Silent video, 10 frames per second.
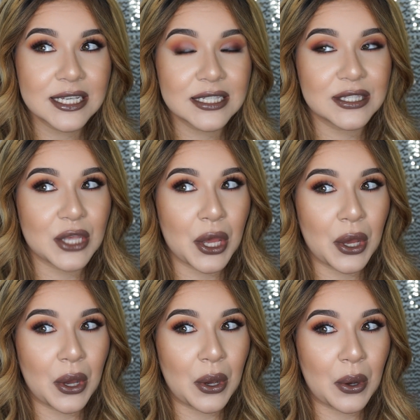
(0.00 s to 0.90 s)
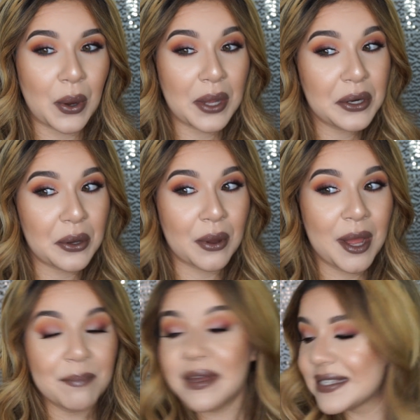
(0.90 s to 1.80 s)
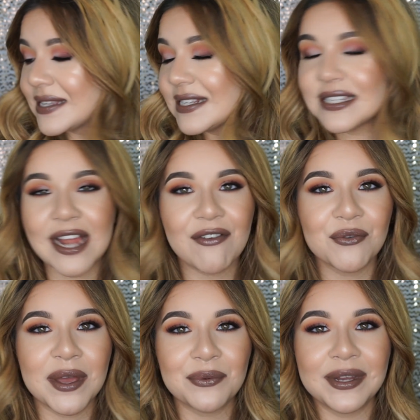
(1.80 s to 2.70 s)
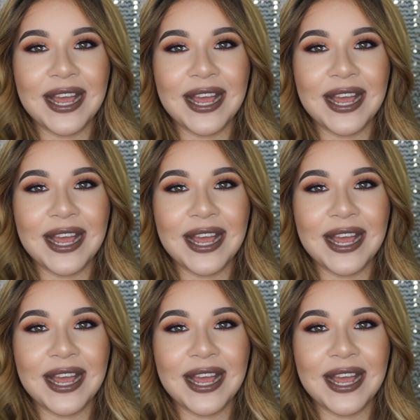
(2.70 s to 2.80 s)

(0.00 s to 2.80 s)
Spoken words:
So I don't know, but since I didn't have the red one,